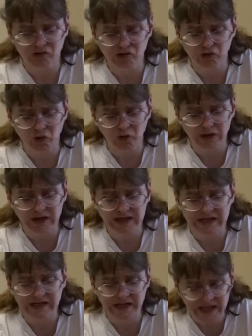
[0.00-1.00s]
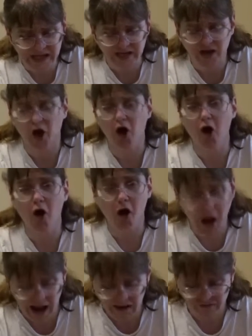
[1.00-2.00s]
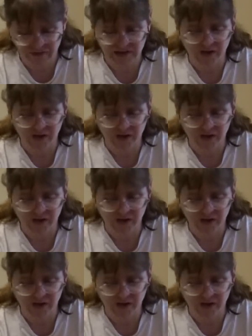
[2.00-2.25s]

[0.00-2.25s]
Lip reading: torn clean off.